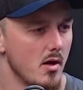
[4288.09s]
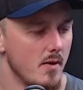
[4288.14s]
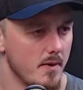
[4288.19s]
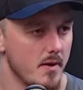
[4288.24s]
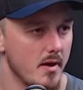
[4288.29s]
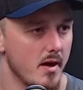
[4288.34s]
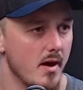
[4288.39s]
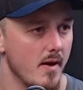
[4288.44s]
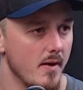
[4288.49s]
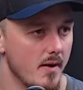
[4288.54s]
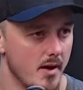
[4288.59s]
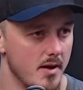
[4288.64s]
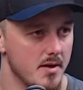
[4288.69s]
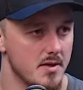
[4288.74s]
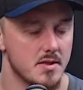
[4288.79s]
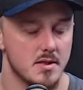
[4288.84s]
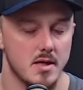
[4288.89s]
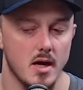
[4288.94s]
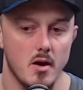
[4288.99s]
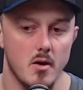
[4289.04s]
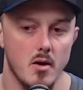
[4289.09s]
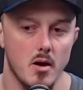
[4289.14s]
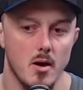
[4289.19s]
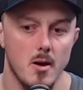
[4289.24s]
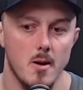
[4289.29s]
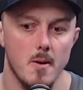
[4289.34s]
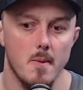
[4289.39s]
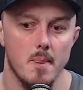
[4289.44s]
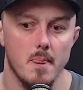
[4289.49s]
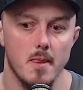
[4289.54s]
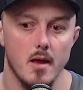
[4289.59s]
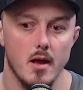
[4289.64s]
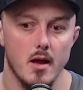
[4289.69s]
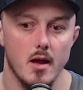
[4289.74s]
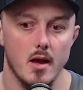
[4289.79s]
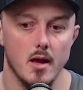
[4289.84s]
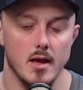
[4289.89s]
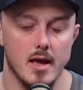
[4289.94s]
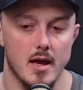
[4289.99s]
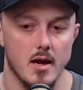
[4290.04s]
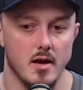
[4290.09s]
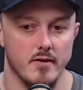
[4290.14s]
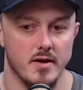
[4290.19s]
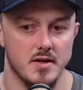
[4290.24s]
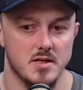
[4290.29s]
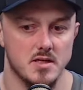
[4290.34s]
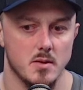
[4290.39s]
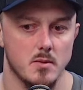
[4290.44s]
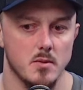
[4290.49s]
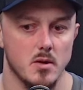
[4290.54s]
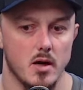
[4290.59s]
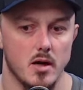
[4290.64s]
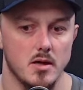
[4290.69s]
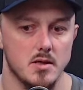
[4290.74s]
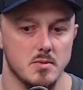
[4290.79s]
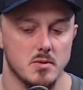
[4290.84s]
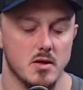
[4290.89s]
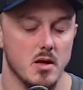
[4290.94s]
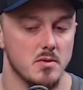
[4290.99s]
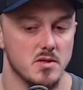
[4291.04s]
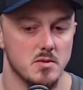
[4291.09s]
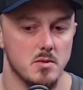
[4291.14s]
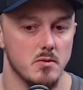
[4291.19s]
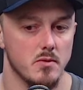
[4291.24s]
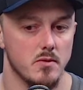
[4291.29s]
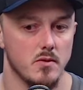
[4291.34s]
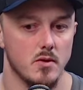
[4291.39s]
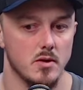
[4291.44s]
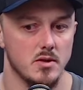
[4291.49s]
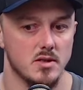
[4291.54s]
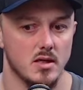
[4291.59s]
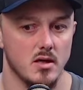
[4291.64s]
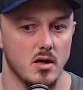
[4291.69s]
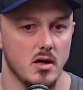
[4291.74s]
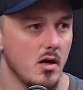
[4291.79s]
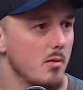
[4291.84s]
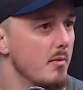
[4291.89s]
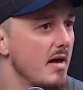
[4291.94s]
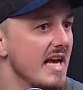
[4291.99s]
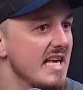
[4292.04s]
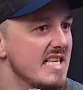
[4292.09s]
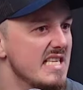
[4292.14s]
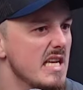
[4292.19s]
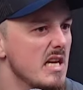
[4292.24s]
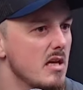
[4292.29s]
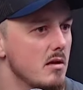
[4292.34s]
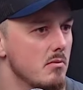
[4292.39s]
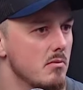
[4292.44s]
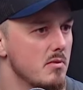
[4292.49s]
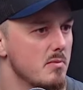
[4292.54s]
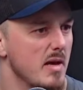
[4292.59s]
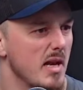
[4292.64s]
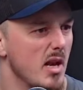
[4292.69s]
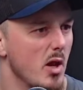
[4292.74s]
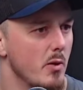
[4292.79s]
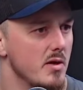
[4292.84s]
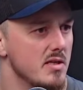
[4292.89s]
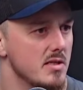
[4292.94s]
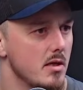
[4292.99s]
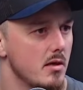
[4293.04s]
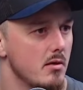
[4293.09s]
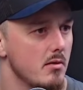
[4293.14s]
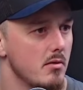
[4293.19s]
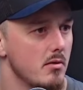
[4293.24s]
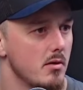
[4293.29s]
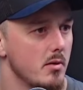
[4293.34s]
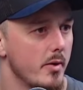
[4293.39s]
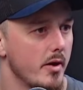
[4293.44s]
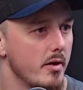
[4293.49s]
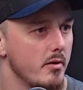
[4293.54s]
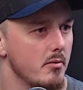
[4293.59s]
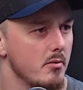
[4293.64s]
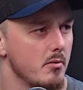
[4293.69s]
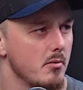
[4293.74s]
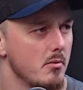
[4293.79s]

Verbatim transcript: Yeah. And so, again, I've had some guys come to me before and said, oh, I'm 18. A bit low, isn't it? I'm like,